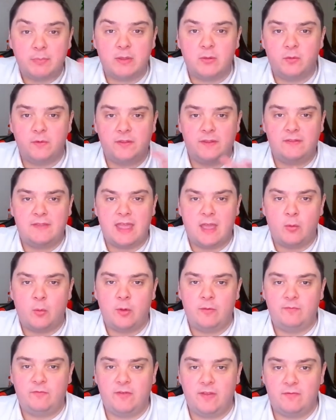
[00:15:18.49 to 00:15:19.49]
it within that
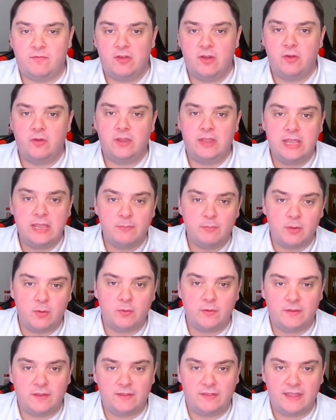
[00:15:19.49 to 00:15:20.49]
150 or keep it
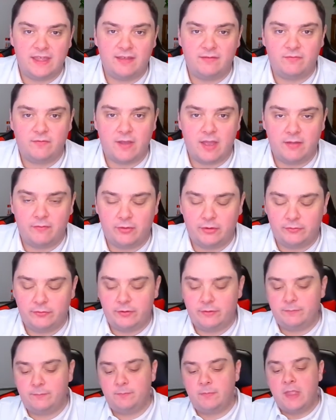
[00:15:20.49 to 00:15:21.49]
within that 500.